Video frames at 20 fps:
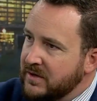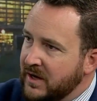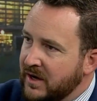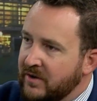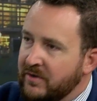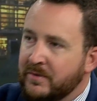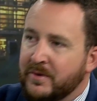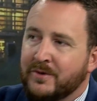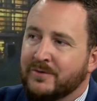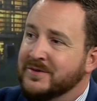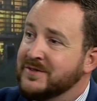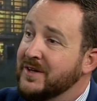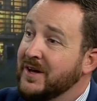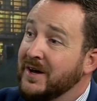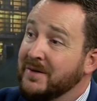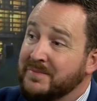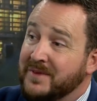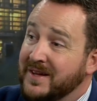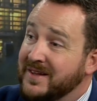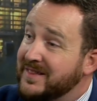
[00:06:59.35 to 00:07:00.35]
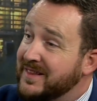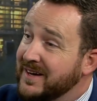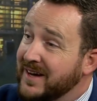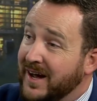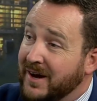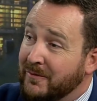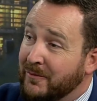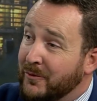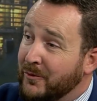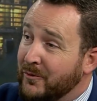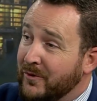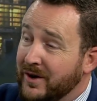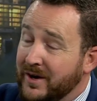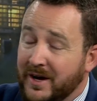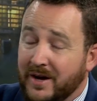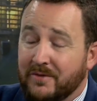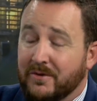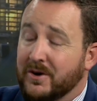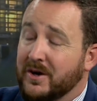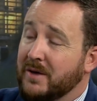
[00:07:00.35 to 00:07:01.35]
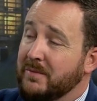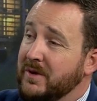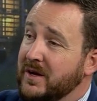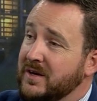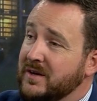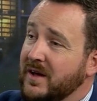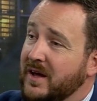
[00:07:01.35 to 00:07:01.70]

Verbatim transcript: Now everybody wants to update yes. the 911 network. I mean,